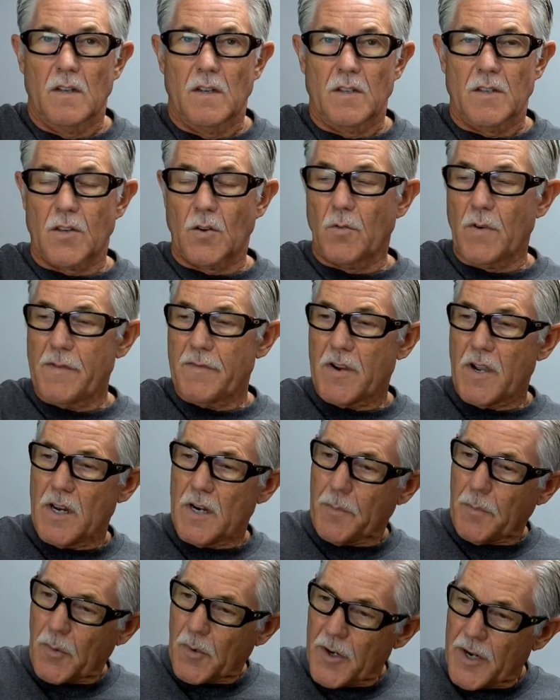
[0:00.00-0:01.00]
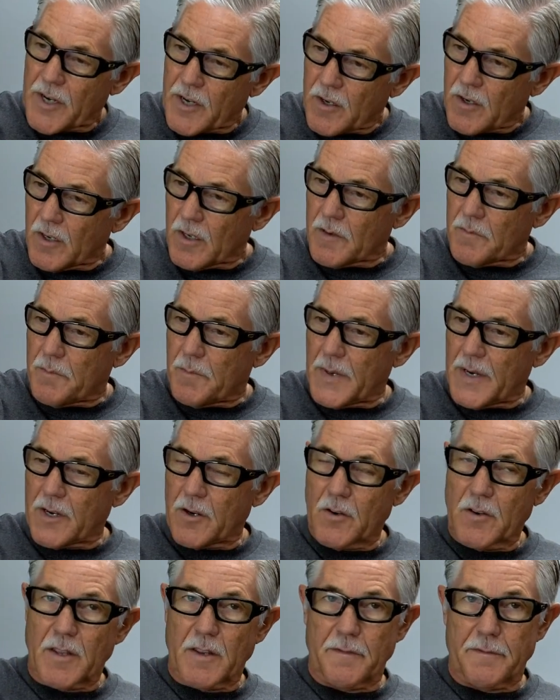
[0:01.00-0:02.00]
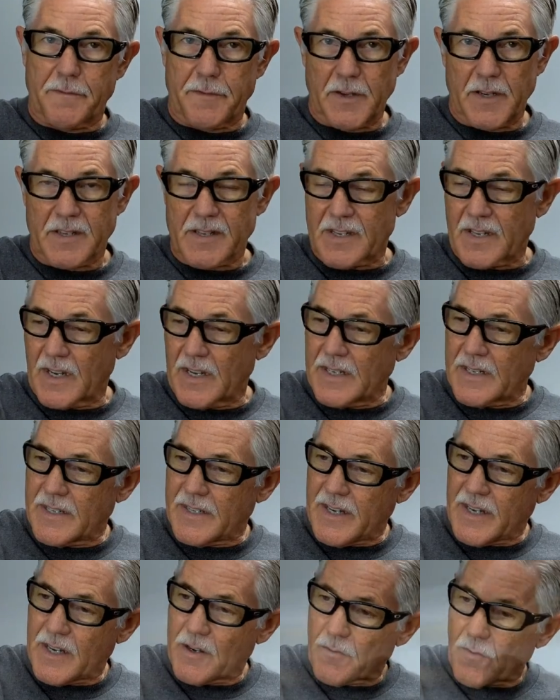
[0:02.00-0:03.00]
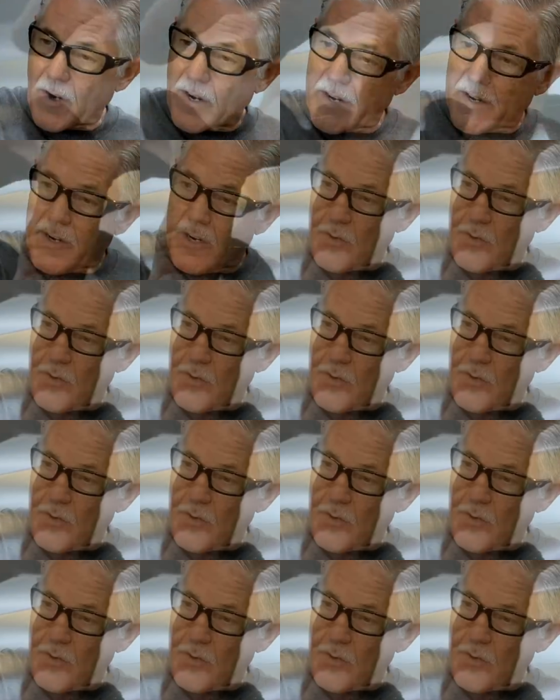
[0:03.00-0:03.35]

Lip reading: So we've got a pretty good bigger than fist sized dent right